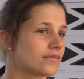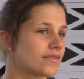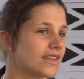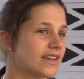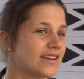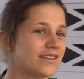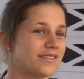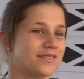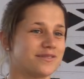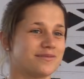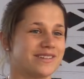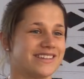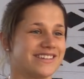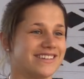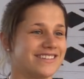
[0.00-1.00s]
That would
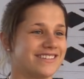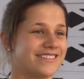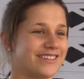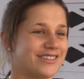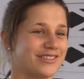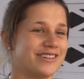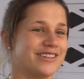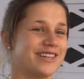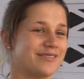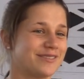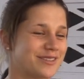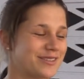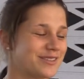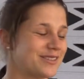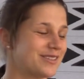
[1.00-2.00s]
be a dream come
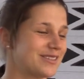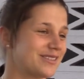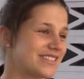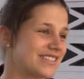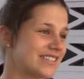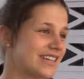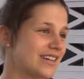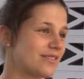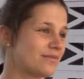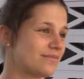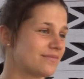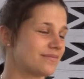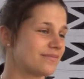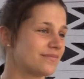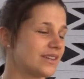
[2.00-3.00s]
true. It's
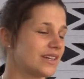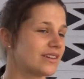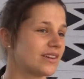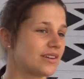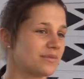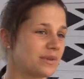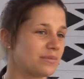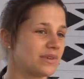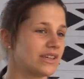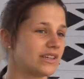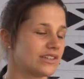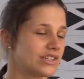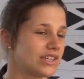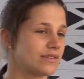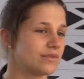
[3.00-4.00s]
going to be a big
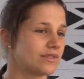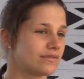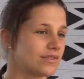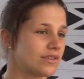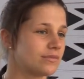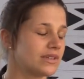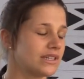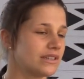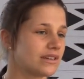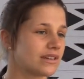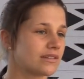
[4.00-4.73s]
achievement for me.